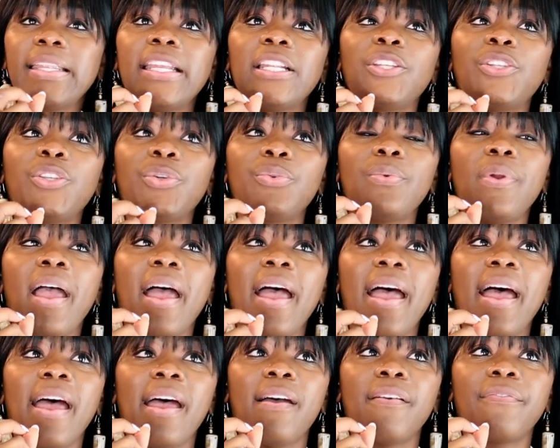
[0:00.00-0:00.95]
They do
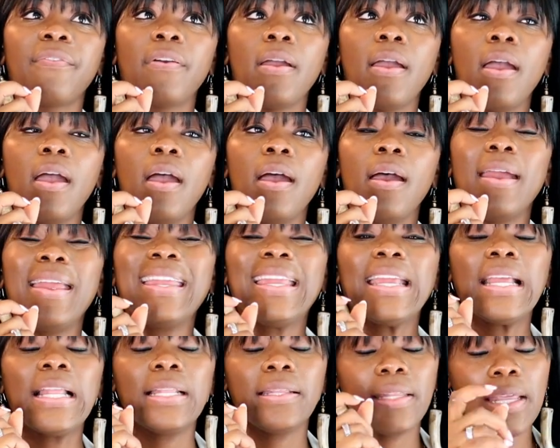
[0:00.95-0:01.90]
have,
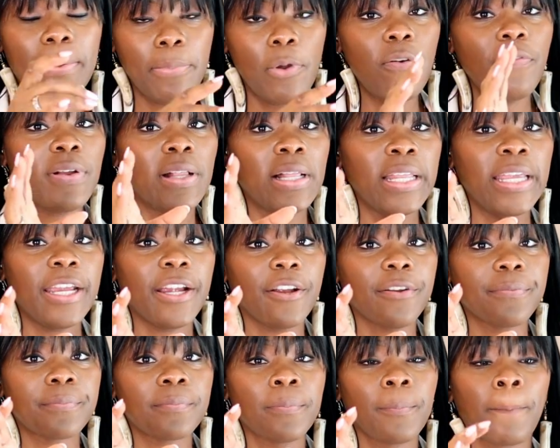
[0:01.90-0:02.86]
a, they both
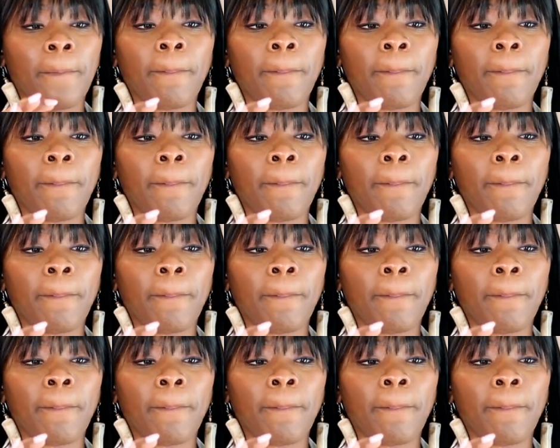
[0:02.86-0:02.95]
clear,